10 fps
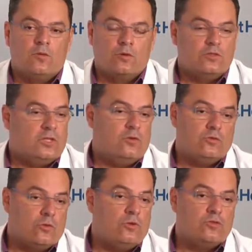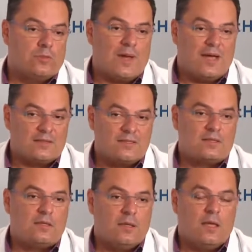continue to use
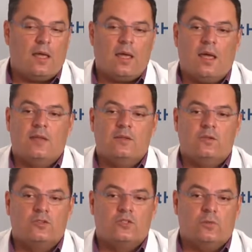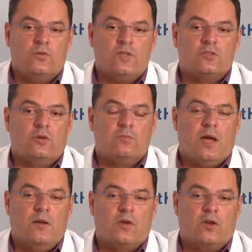masks. And you know, some of these
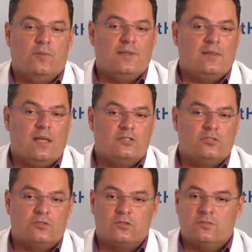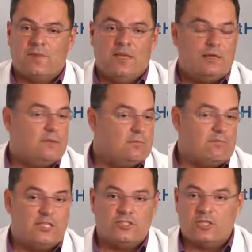recommendations
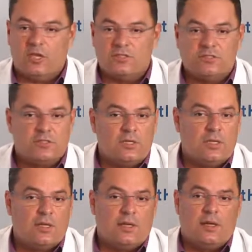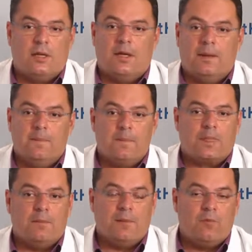may change.
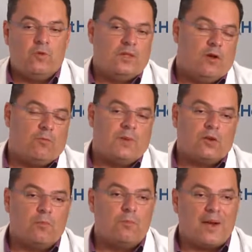But with the Omicron